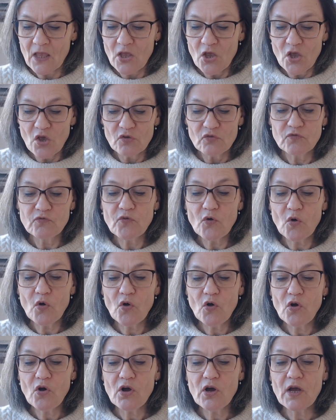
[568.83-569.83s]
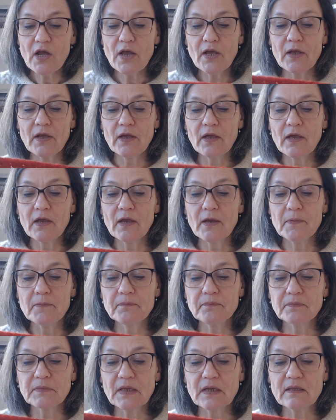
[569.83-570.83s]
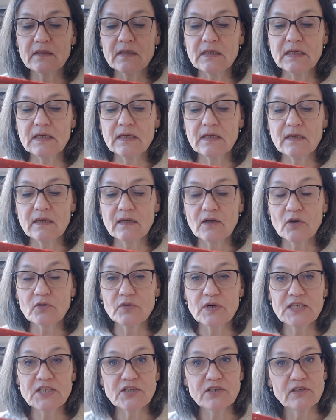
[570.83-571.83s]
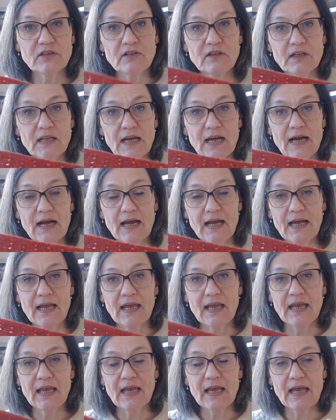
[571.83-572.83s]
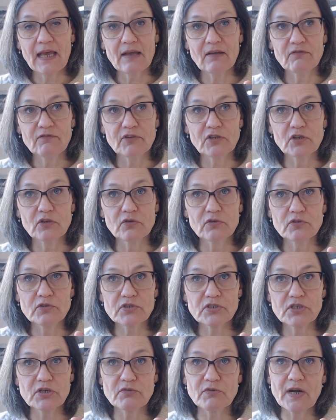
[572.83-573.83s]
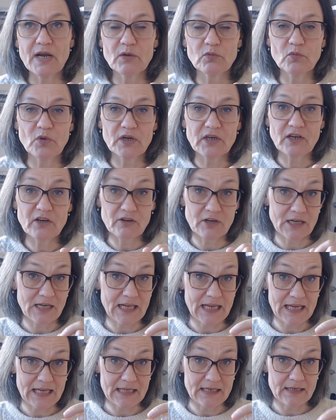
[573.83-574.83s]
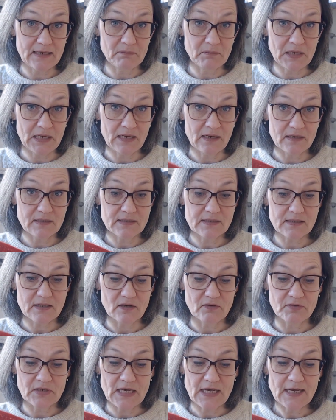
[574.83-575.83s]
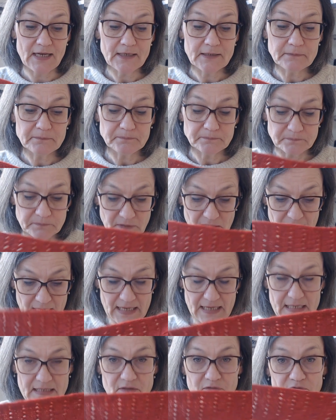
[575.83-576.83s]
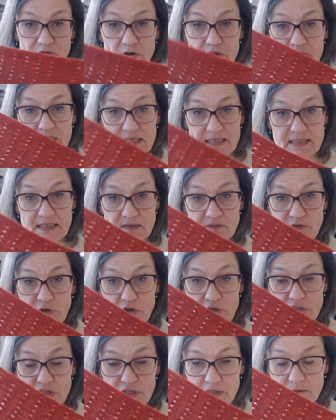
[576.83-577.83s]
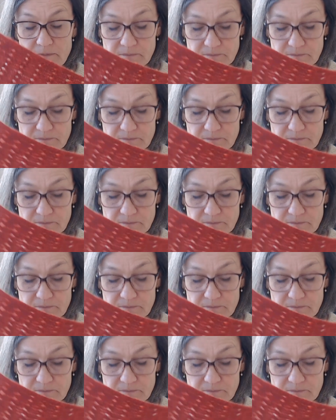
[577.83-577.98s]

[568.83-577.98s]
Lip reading: For the original, I have used around 180 meters of yarn, and for this version,